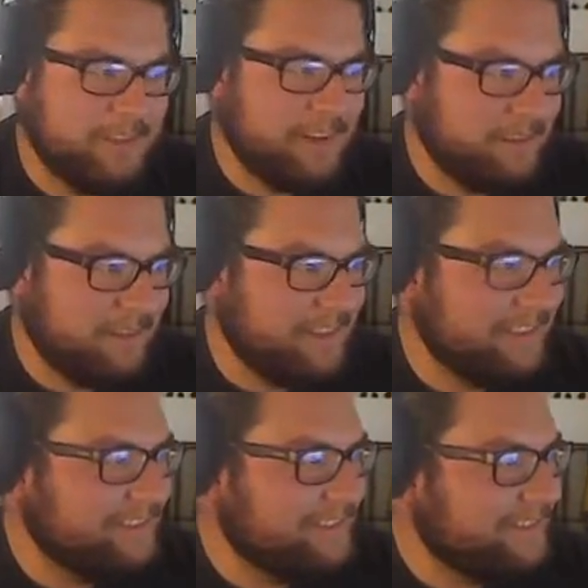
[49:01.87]
Nodovan?
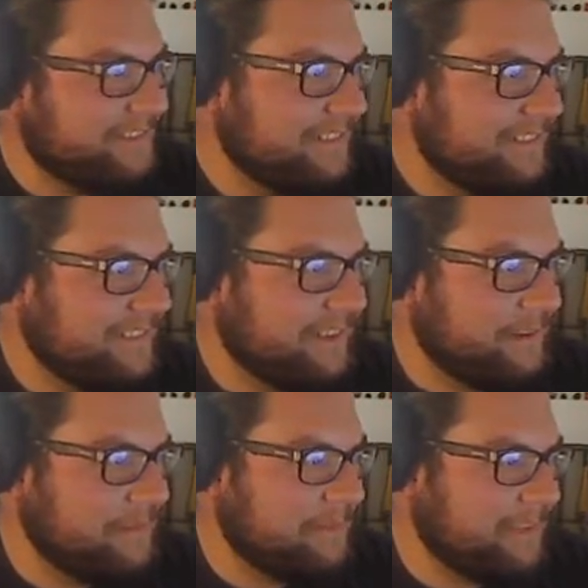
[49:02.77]
Is that what
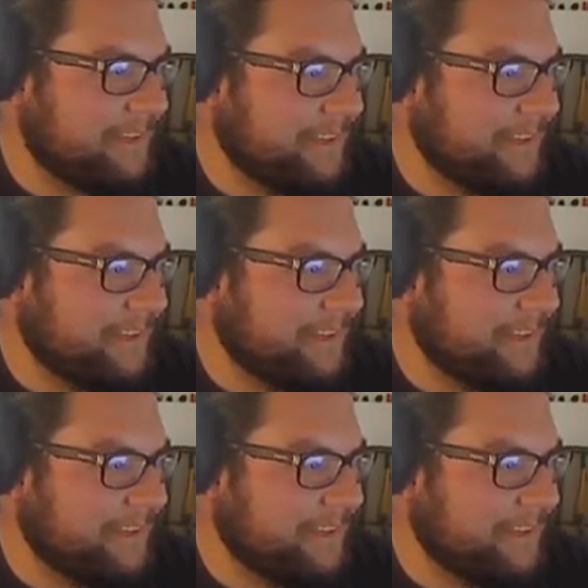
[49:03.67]
I'm seeing?